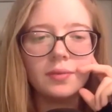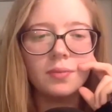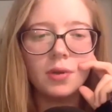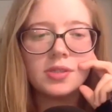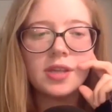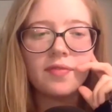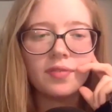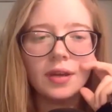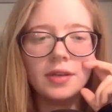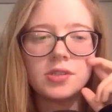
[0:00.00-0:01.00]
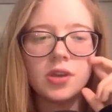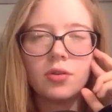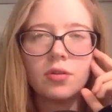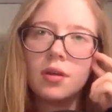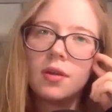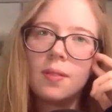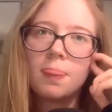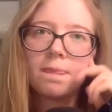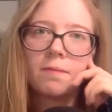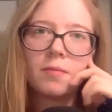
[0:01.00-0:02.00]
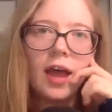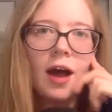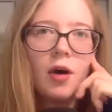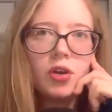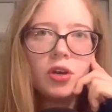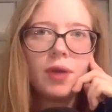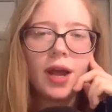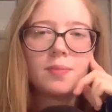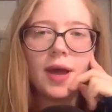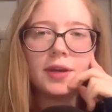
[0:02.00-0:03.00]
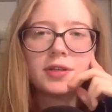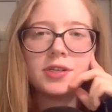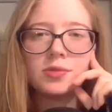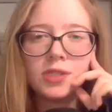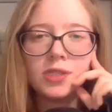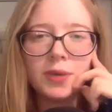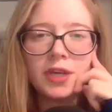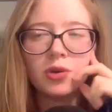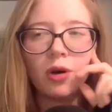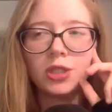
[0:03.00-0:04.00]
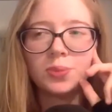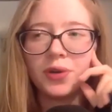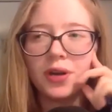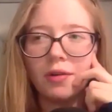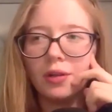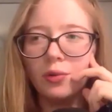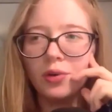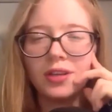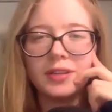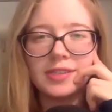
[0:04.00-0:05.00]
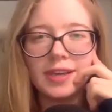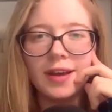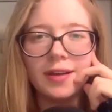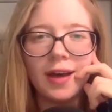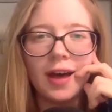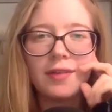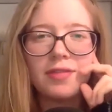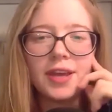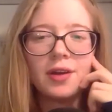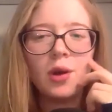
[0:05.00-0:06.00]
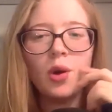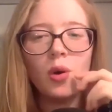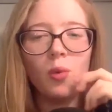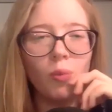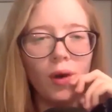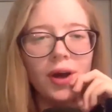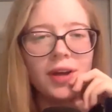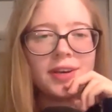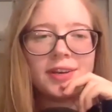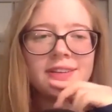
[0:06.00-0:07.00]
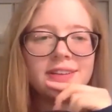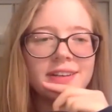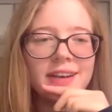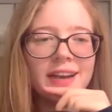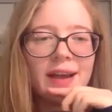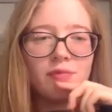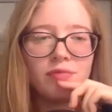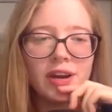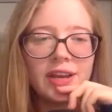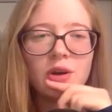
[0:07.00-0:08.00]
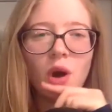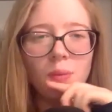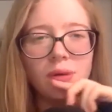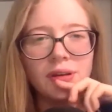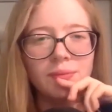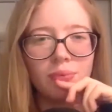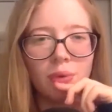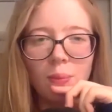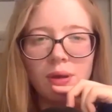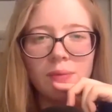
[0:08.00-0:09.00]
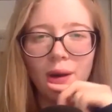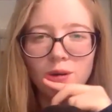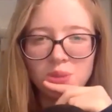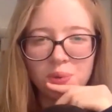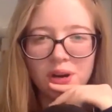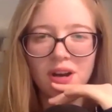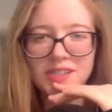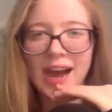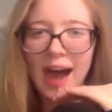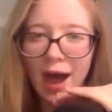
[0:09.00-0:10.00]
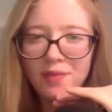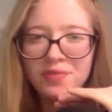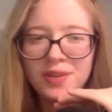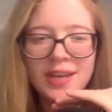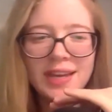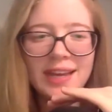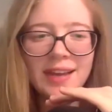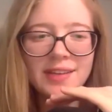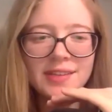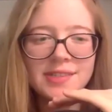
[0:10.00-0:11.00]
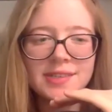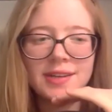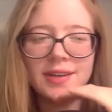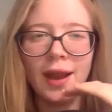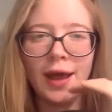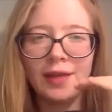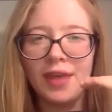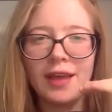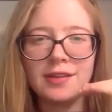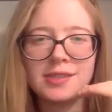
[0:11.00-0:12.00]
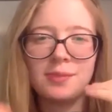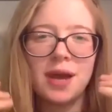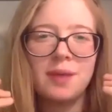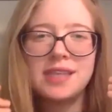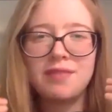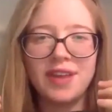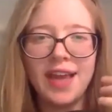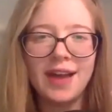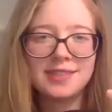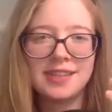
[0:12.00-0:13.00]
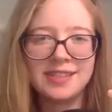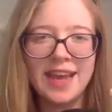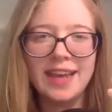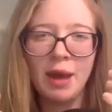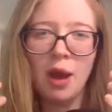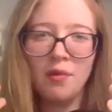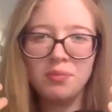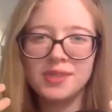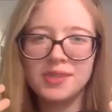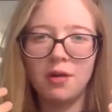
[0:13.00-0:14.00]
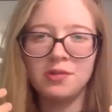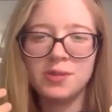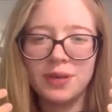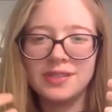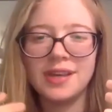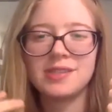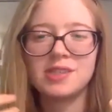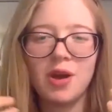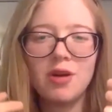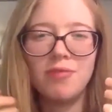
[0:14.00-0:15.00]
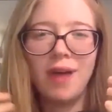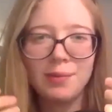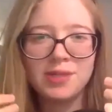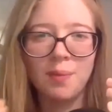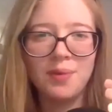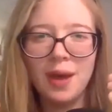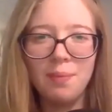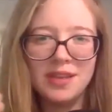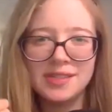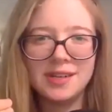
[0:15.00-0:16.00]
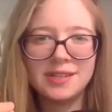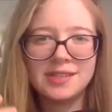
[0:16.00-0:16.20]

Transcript: Most definitely. So how do you recommend, because we're speaking to an entrepreneurial audience here, and I think one like really common problem that entrepreneurs have is like sometimes they forget to take care of themselves because they're so wrapped up in their business.